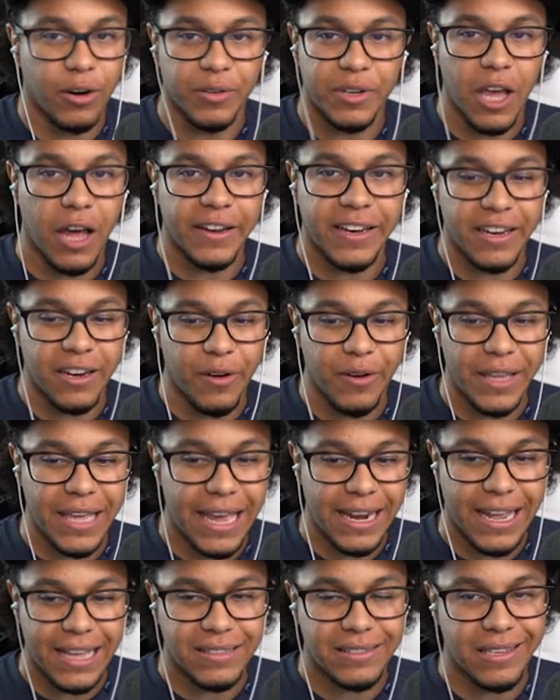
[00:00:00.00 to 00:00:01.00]
Y'all didn't know he
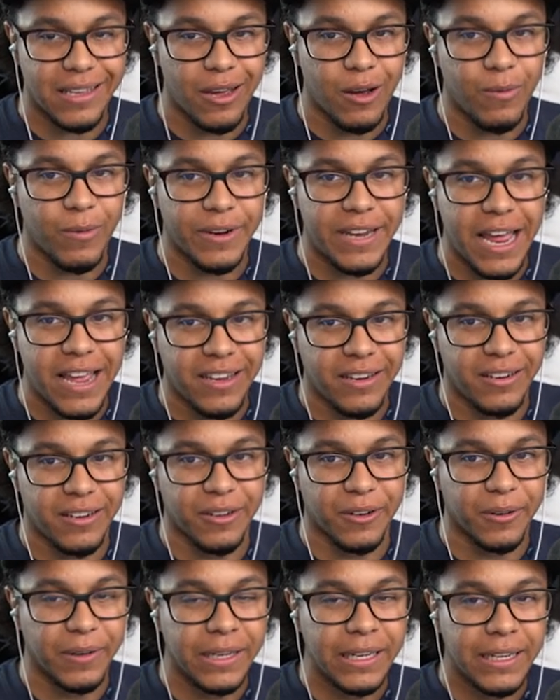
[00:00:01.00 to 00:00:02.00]
had an STO? Well, now you
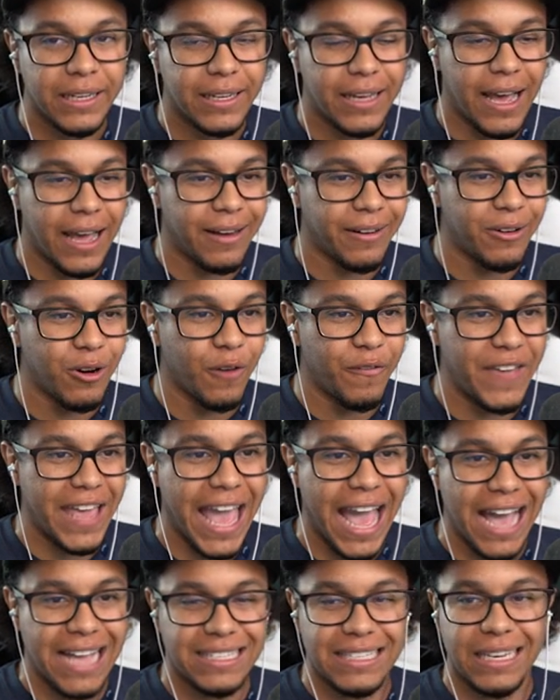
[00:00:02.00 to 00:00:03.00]
do. I don't know if he
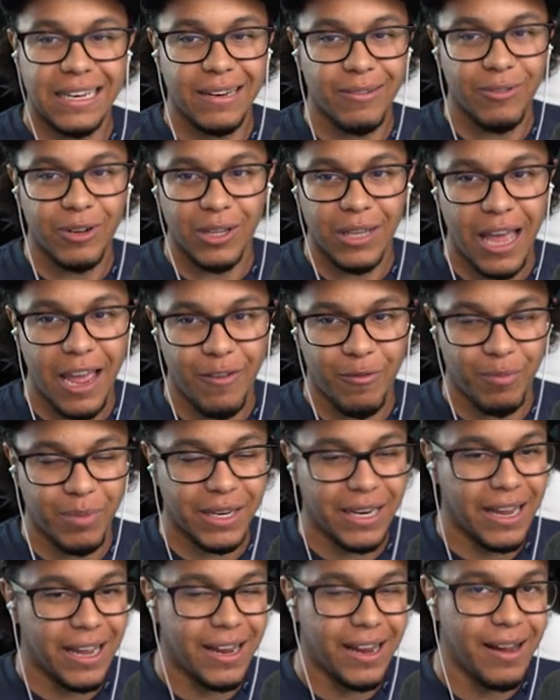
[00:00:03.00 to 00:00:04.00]
has it in real life,
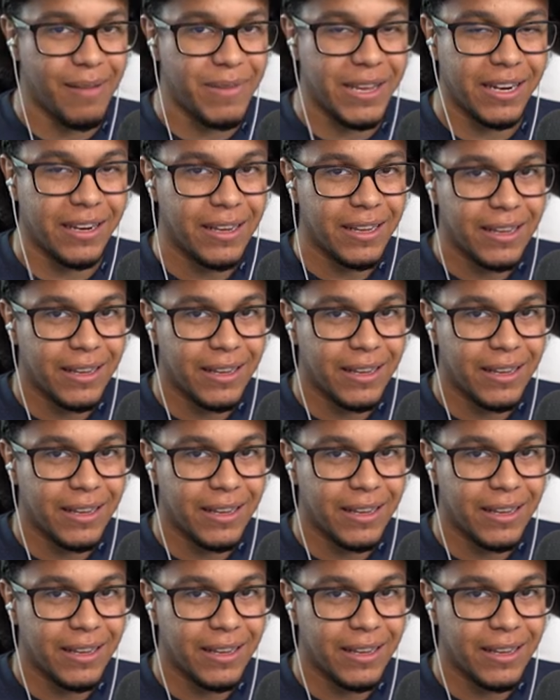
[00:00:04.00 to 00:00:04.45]
but I mean,